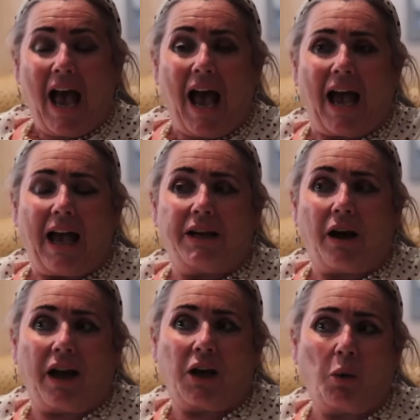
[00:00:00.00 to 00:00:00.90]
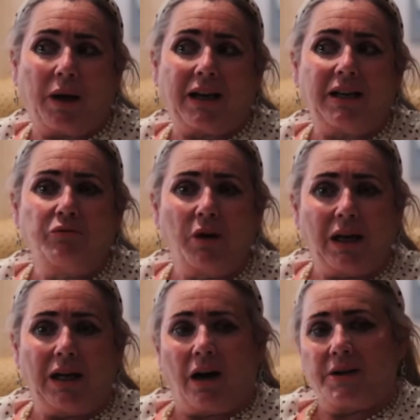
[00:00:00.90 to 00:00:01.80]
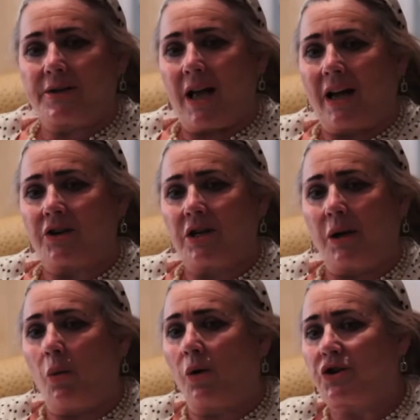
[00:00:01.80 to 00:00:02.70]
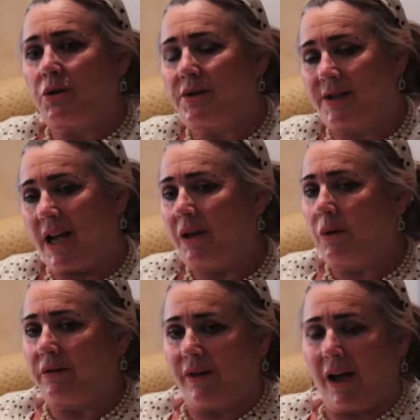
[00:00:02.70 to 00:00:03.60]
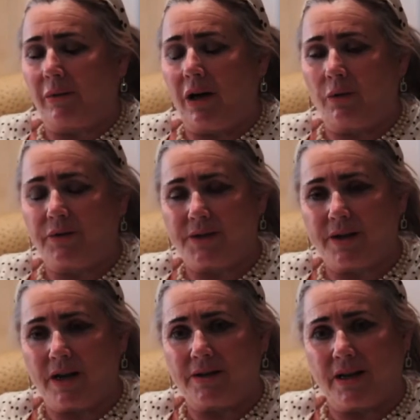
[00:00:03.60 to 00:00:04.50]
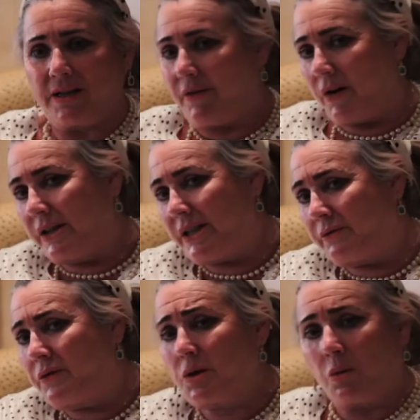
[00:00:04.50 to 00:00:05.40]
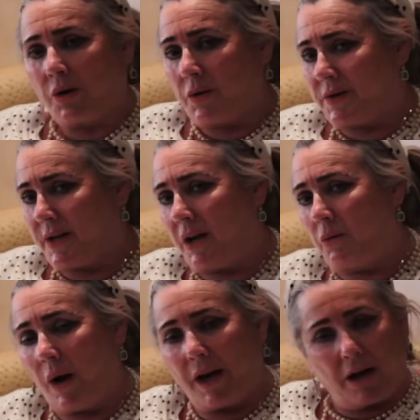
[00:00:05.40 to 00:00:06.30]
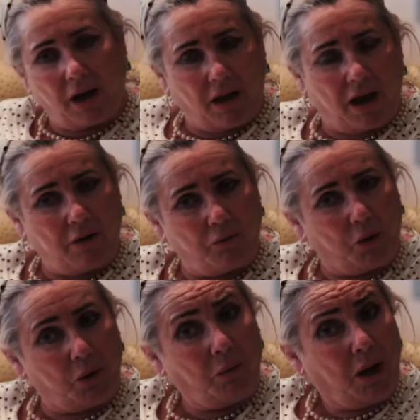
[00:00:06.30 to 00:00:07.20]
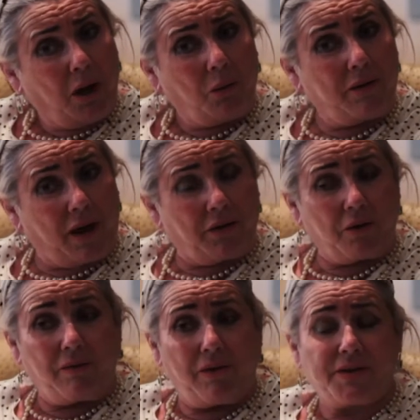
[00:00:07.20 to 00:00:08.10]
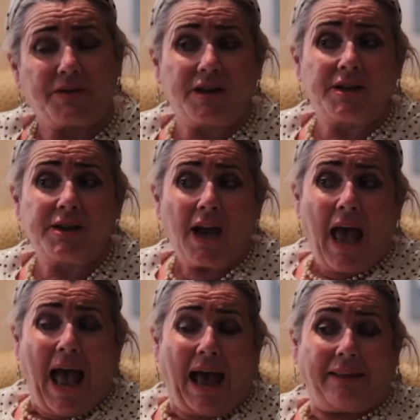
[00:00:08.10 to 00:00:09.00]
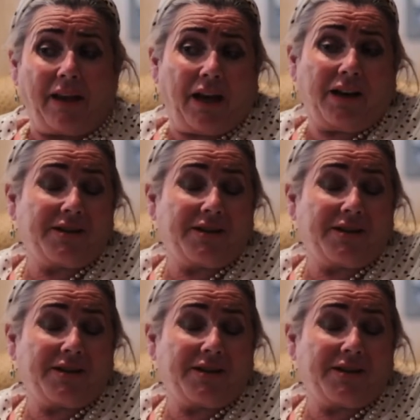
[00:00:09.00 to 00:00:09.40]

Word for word: And I quickly realised that actually what you say with family offices is very different to what you say when not in a room with other investors. And then I